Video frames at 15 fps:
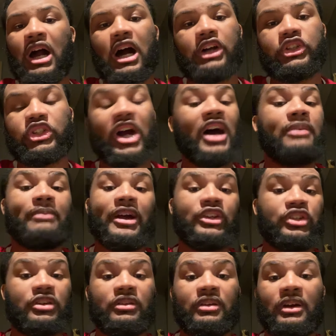John
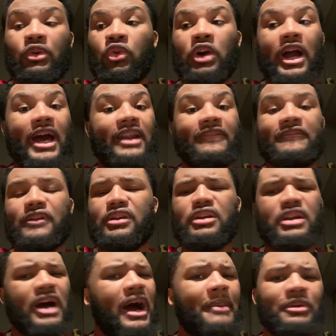Mechie had a
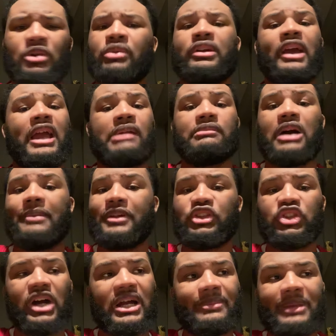phenomenal game. I mean,
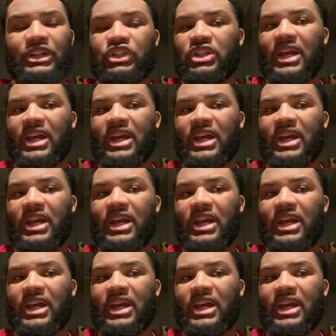John Mechie